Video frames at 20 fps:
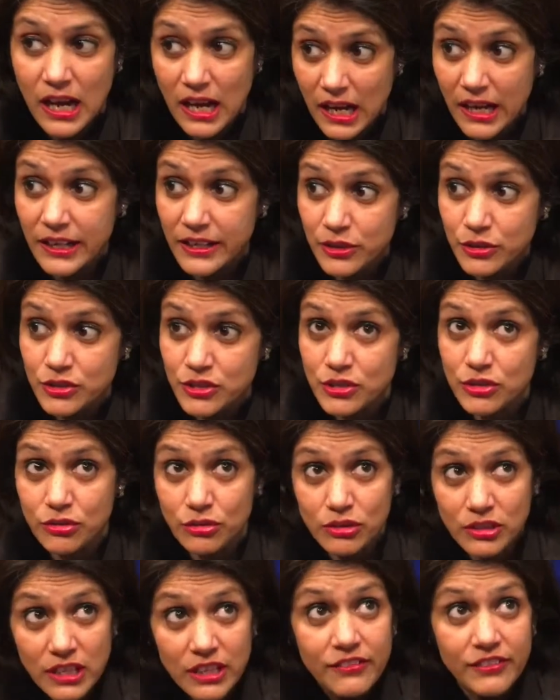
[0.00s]
I used
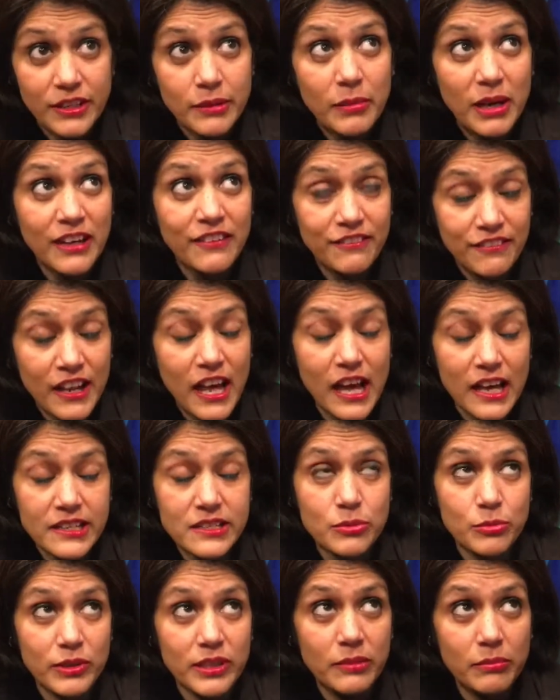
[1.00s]
to live in my
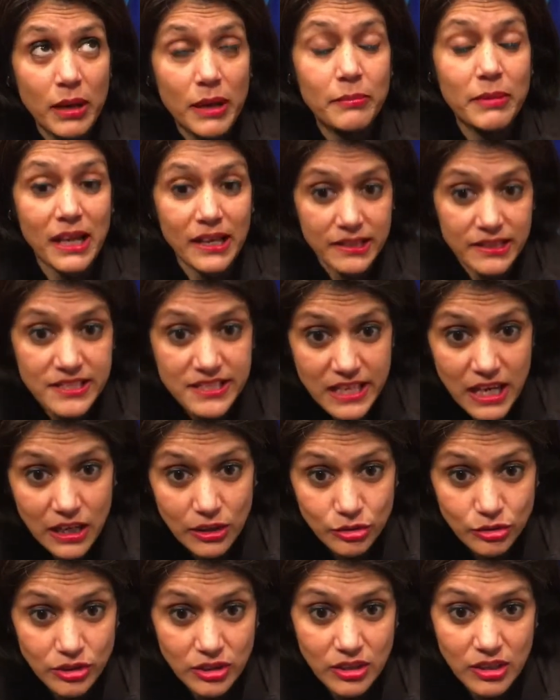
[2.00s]
flat with my blinds
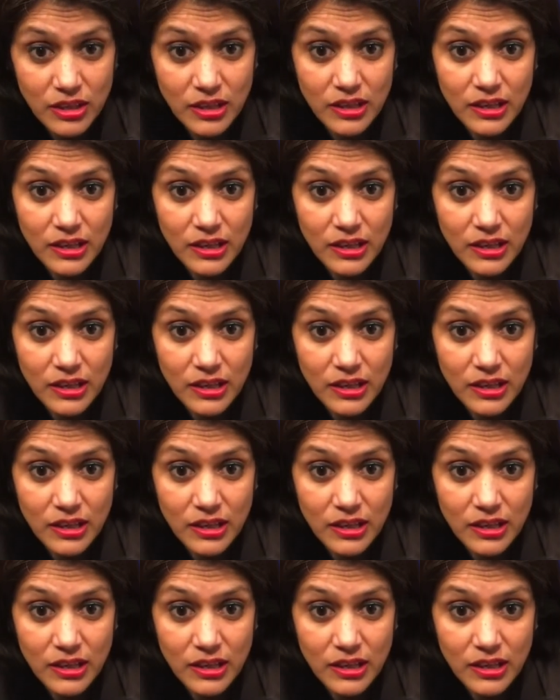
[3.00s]
down.